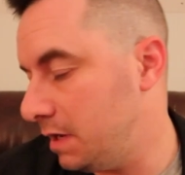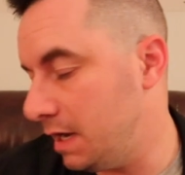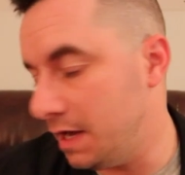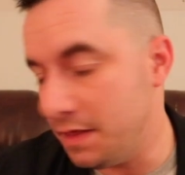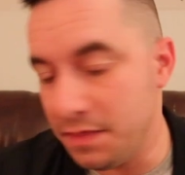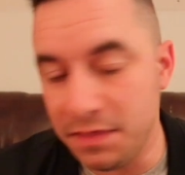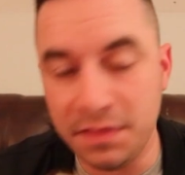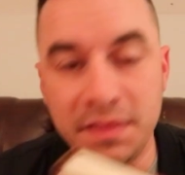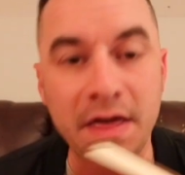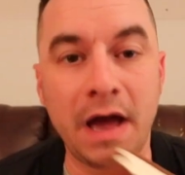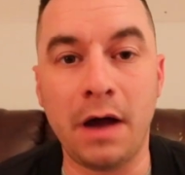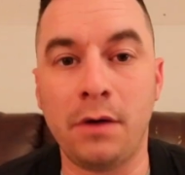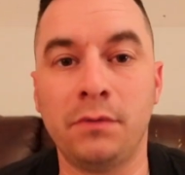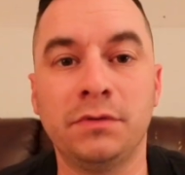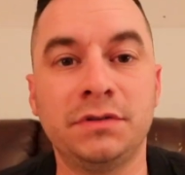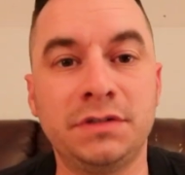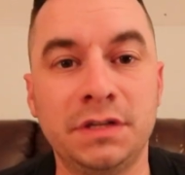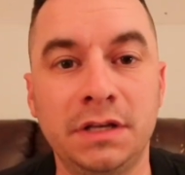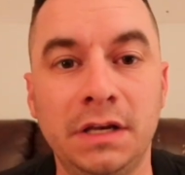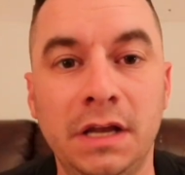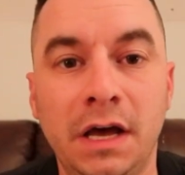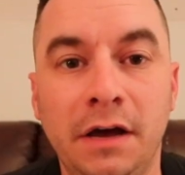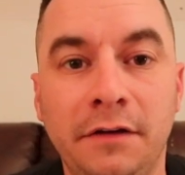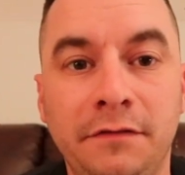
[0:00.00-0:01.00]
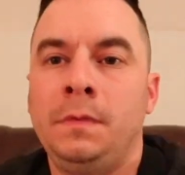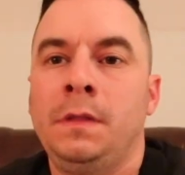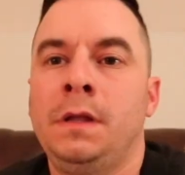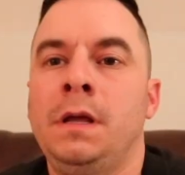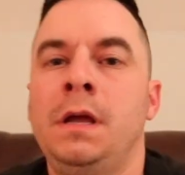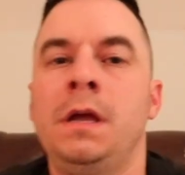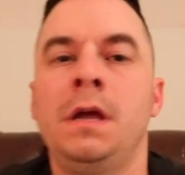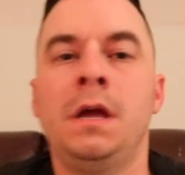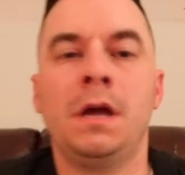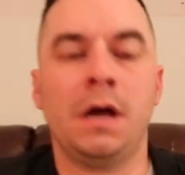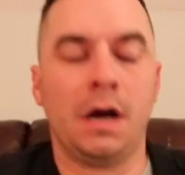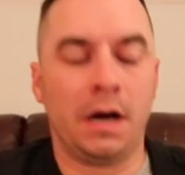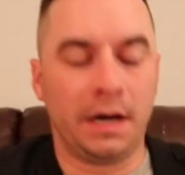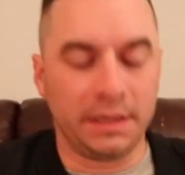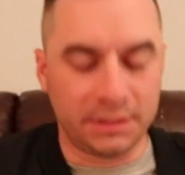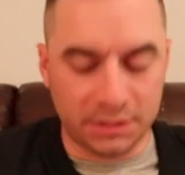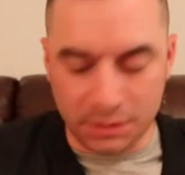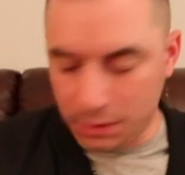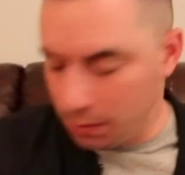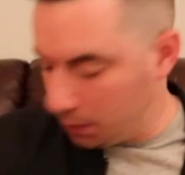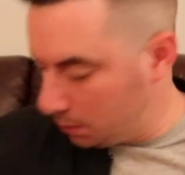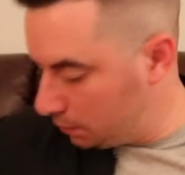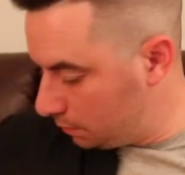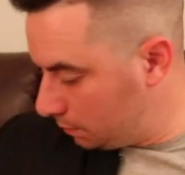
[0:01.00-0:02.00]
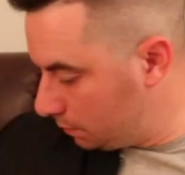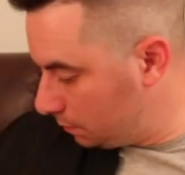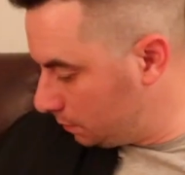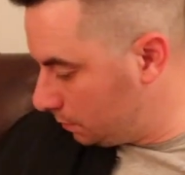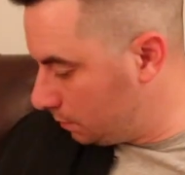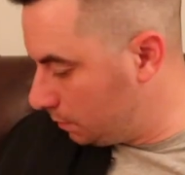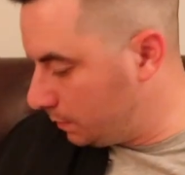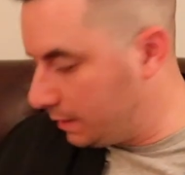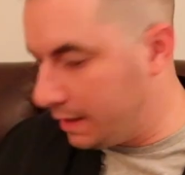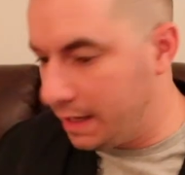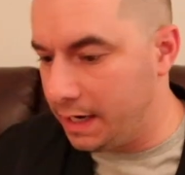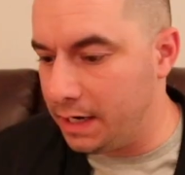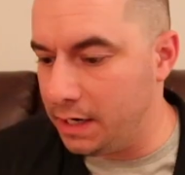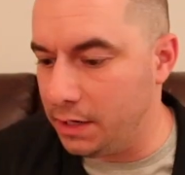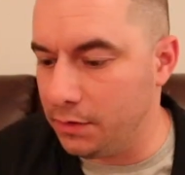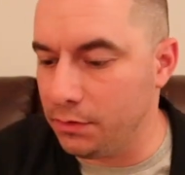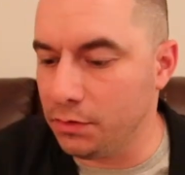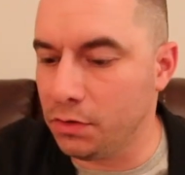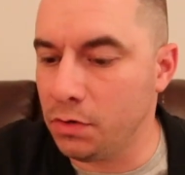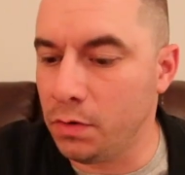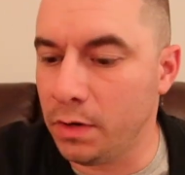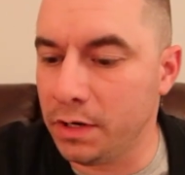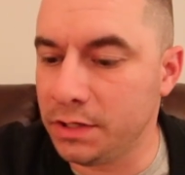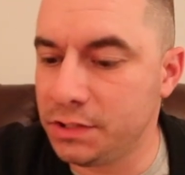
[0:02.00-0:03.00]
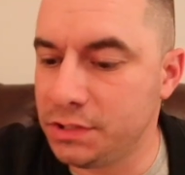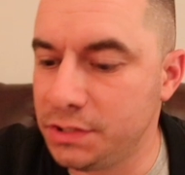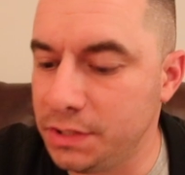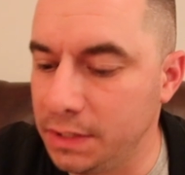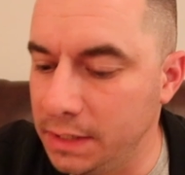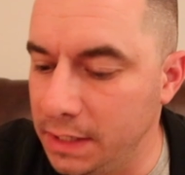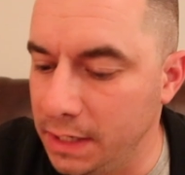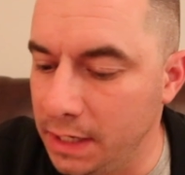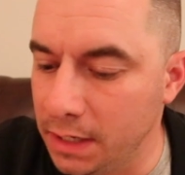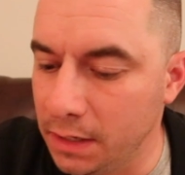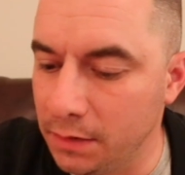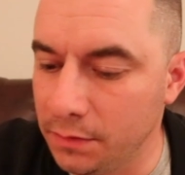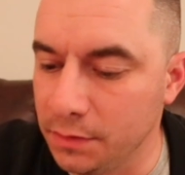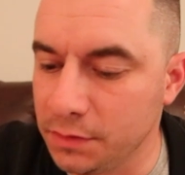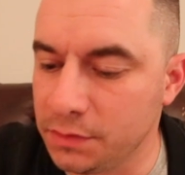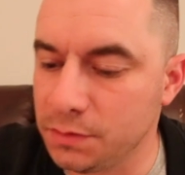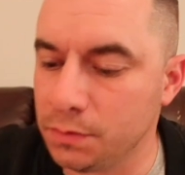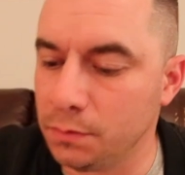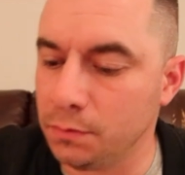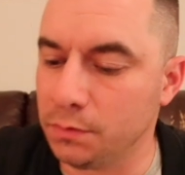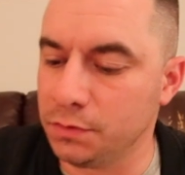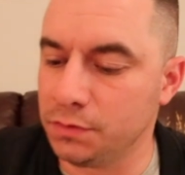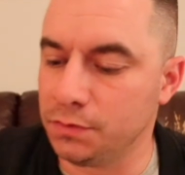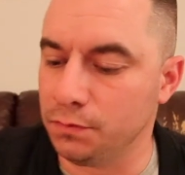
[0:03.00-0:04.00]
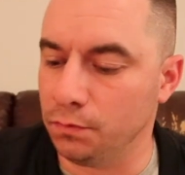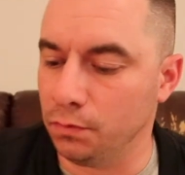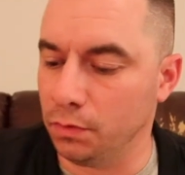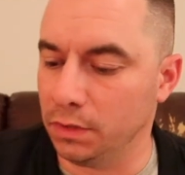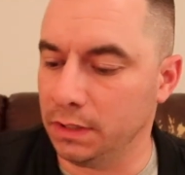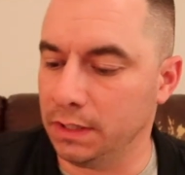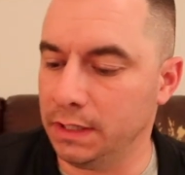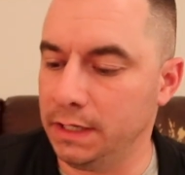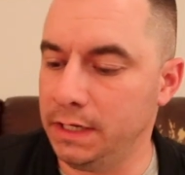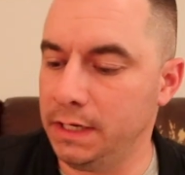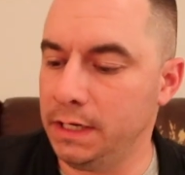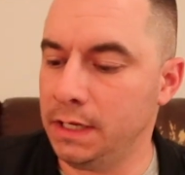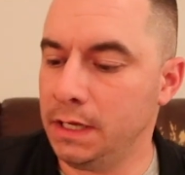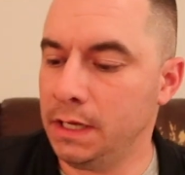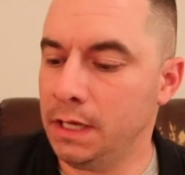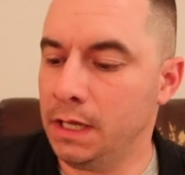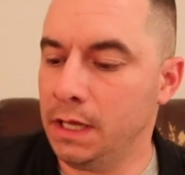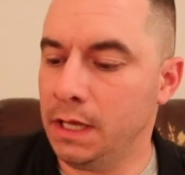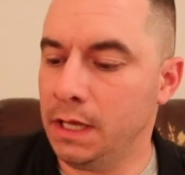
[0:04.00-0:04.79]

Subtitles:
And that was enough. All right, so we got another question here, and this one was really